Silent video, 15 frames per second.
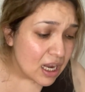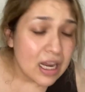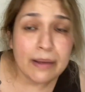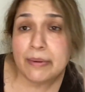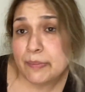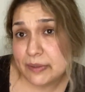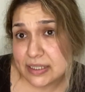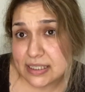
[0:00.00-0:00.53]

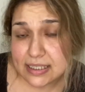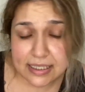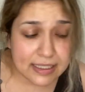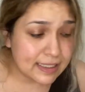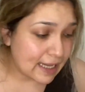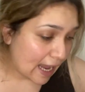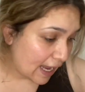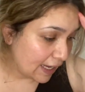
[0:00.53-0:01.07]
Let me put this to the
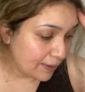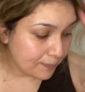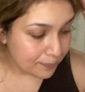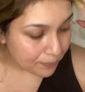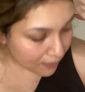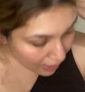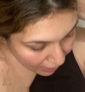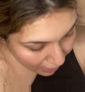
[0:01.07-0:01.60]
side.
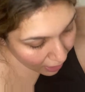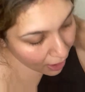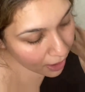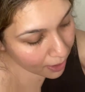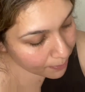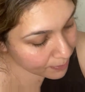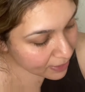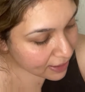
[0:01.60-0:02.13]

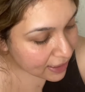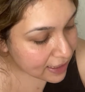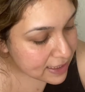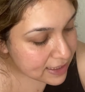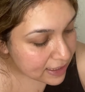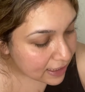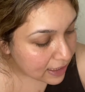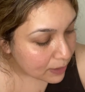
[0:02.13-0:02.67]
The next
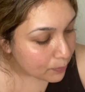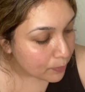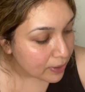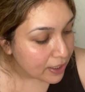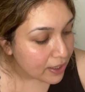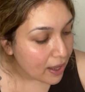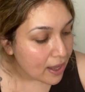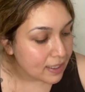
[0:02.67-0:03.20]
thing we
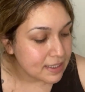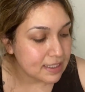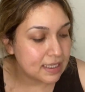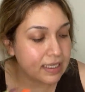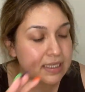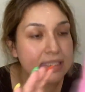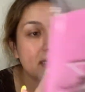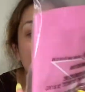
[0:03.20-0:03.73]
got
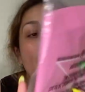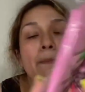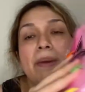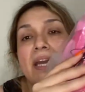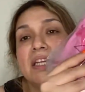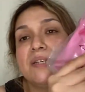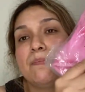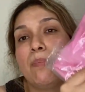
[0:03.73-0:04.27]
is a
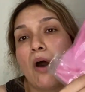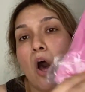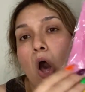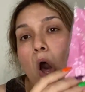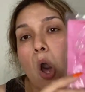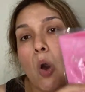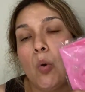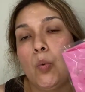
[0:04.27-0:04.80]
beach
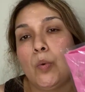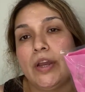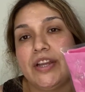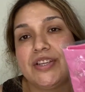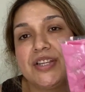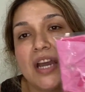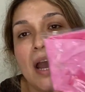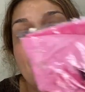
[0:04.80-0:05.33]
ball,
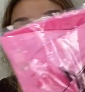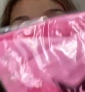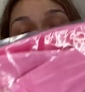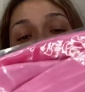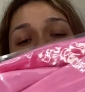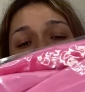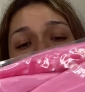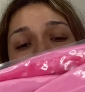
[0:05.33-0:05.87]
which I'm not
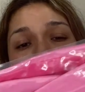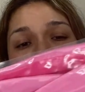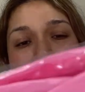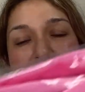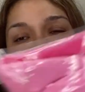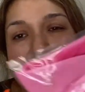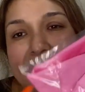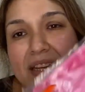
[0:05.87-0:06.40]
gonna get
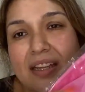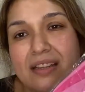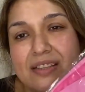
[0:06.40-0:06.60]
used of it.